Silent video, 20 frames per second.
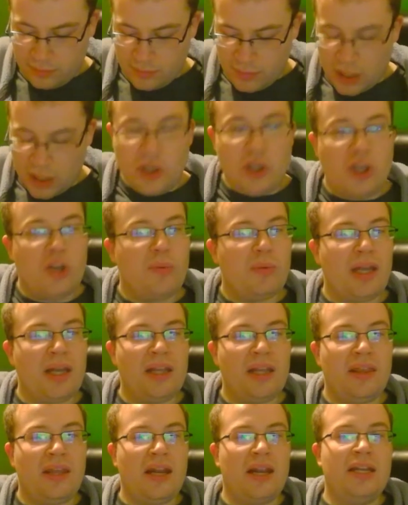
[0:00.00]

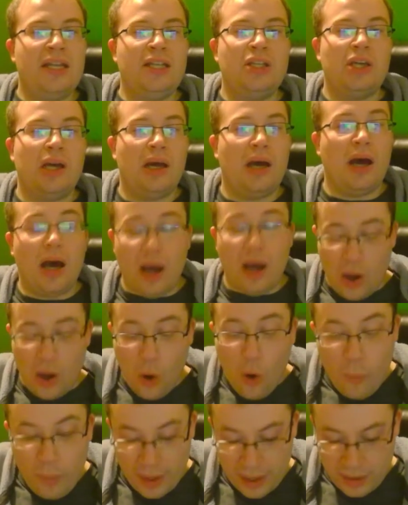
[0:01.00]
accumulated that I need to
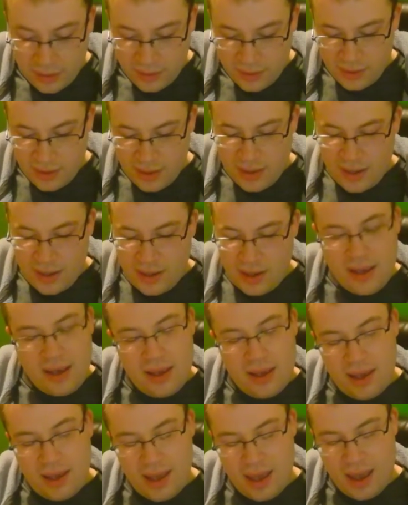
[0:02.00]
open,
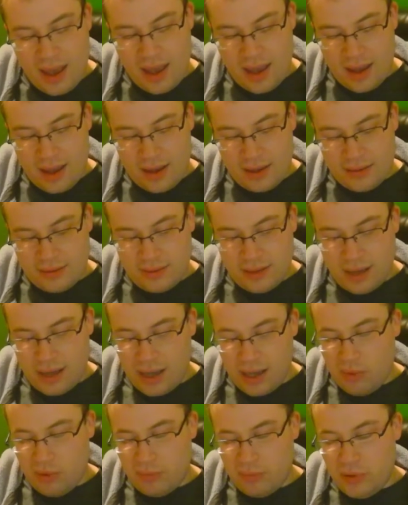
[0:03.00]
and
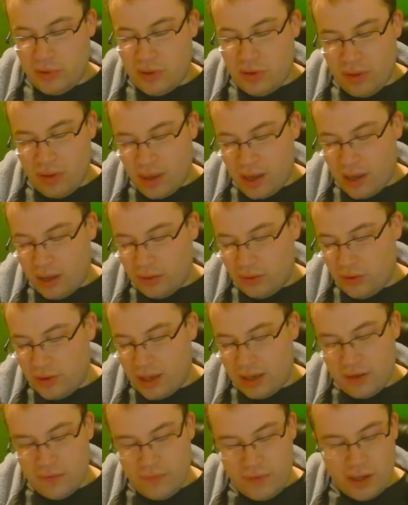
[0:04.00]
I'll do that
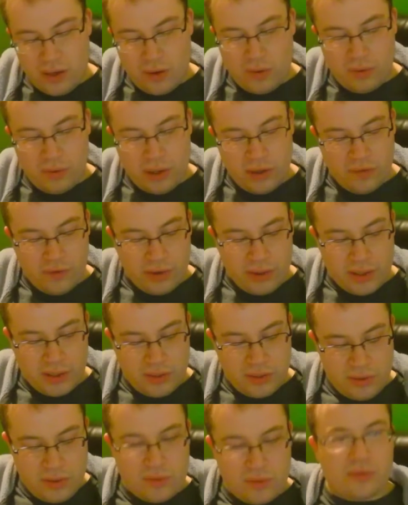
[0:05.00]
in a video here very
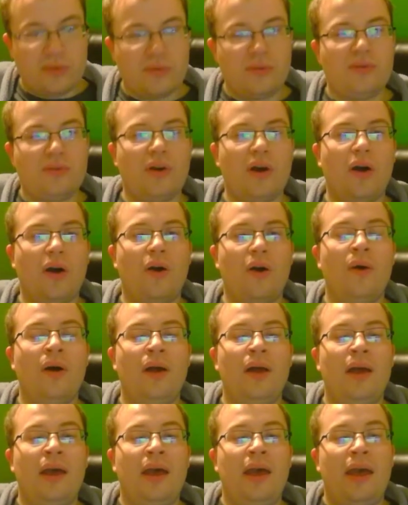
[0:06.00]
soon. So
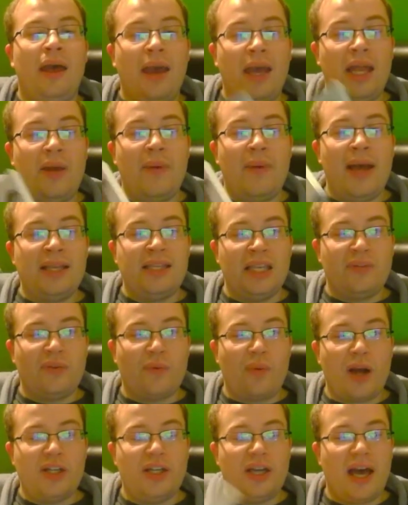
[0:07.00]
anyways, thanks
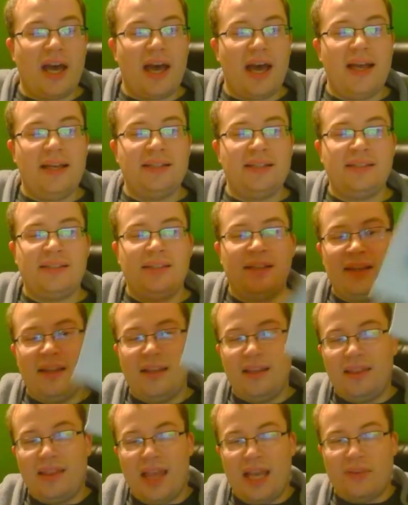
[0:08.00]
for watching, guys.
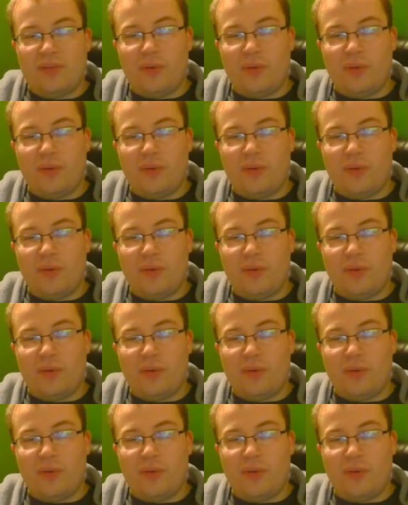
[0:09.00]
Thanks for